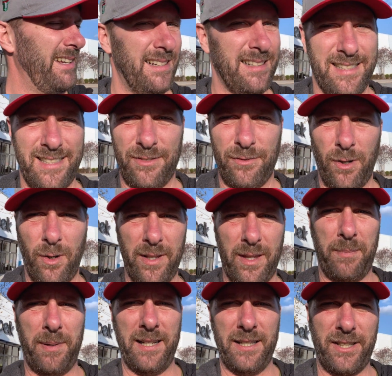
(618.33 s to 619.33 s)
just roll with the
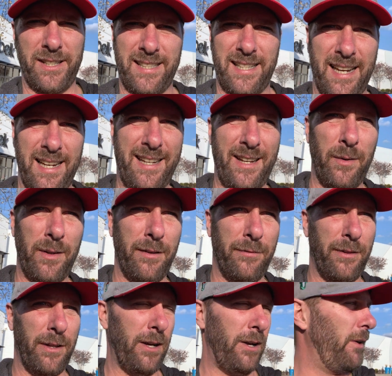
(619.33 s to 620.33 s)
punches. Go with the
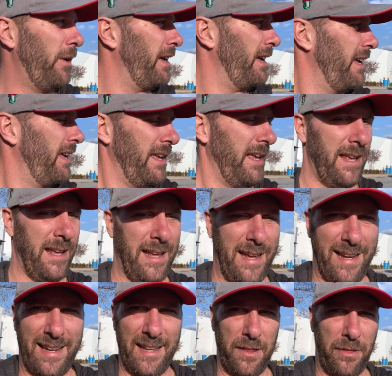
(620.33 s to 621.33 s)
flow
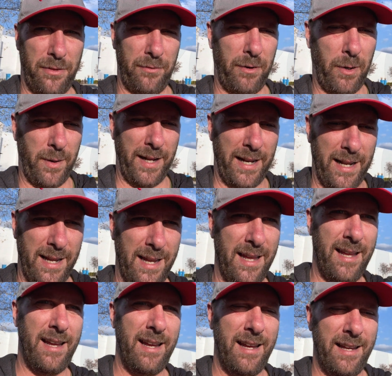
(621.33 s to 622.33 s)
and get through it.
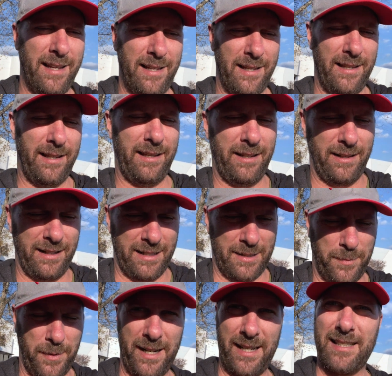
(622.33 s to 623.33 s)
You'll
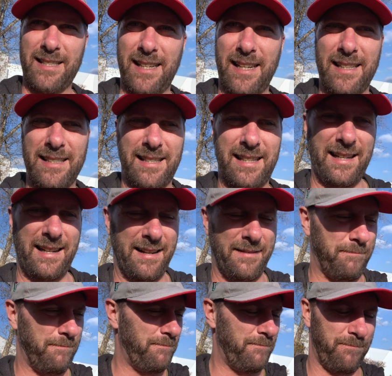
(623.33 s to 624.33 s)
experience things that,
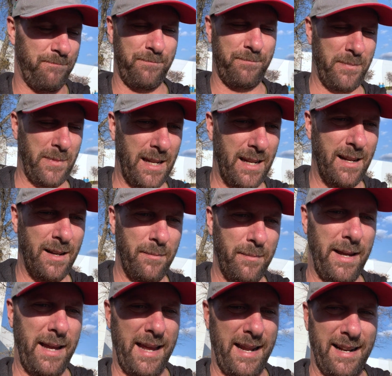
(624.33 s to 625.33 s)

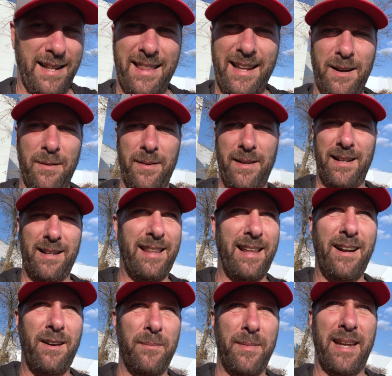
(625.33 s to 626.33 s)
man, they
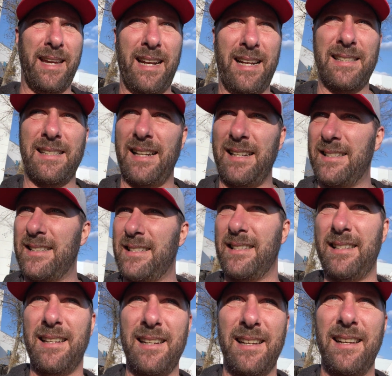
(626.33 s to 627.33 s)
don't make any sense.
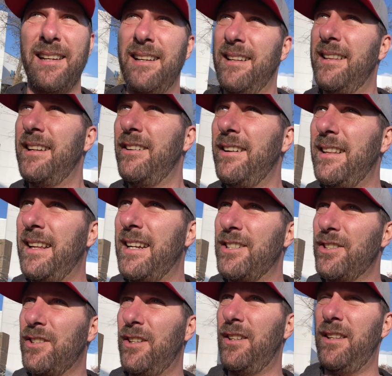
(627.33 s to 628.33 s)
They're
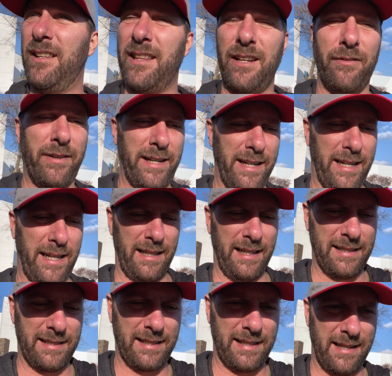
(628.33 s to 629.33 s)
illogical. They're
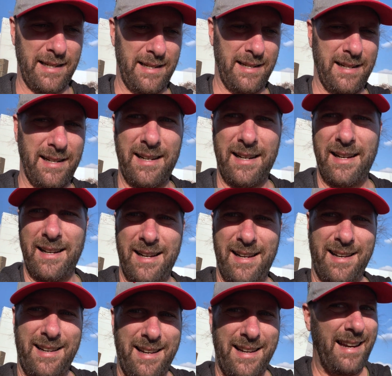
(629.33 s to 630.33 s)
ridiculous.
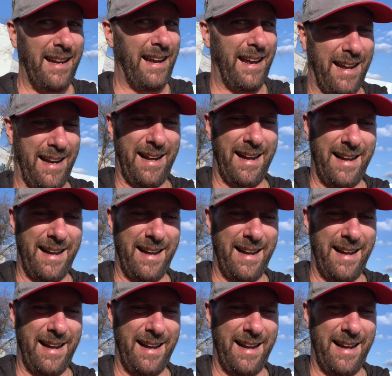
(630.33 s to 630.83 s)
And